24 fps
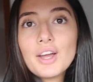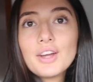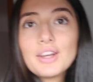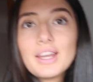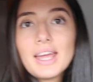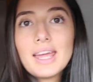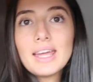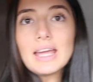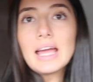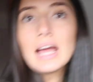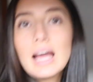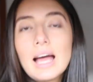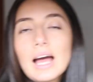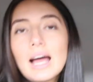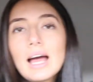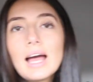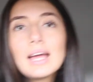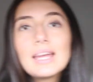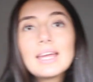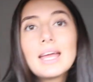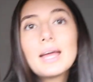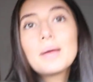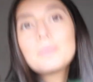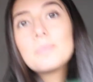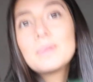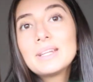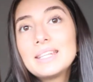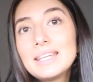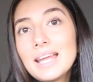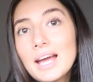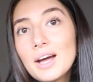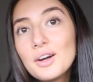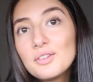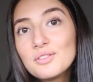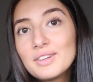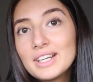Okay, I am
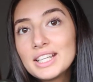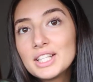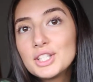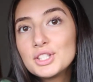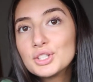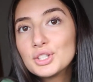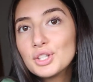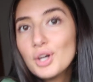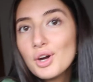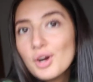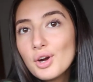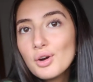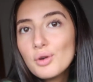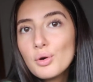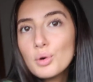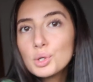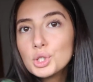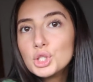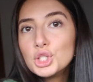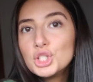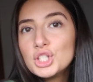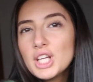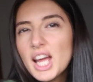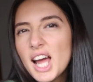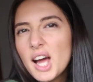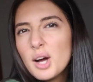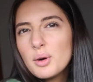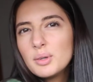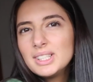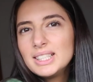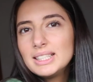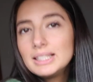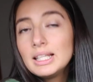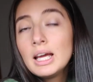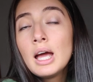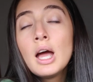now ready to go, or
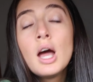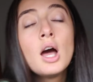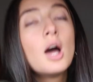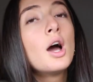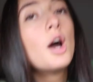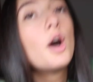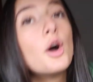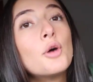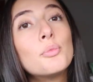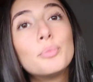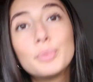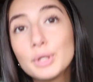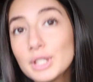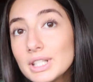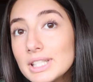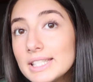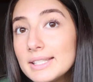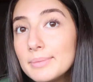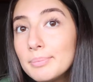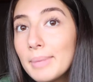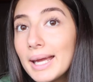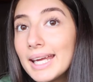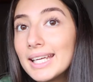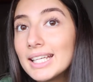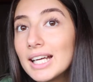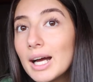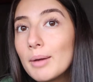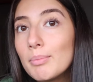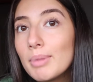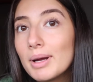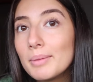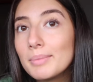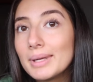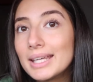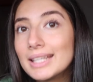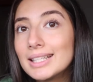showered, put on some
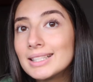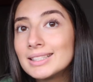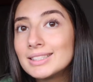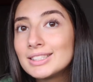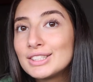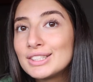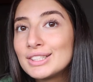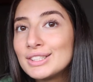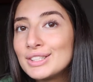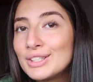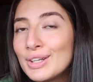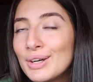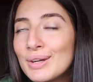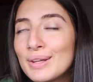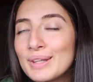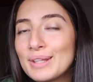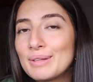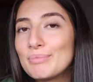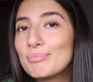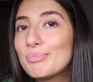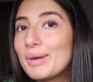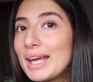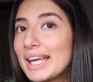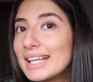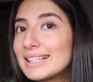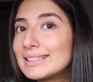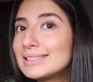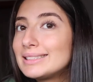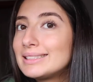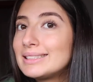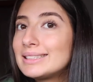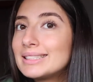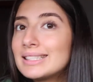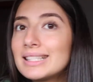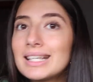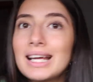makeup. I mean, it's not the
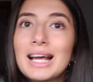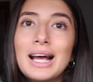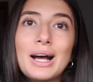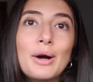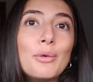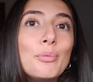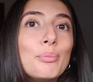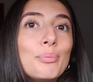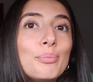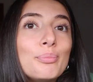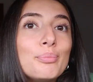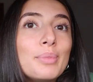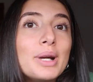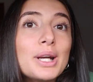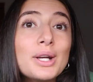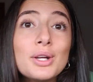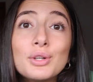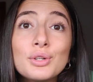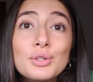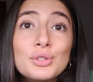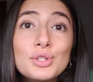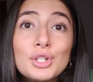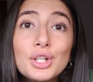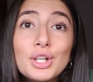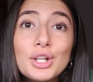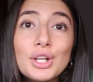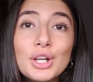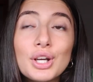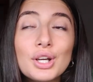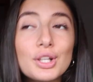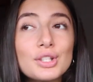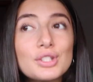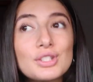best, but it'll do.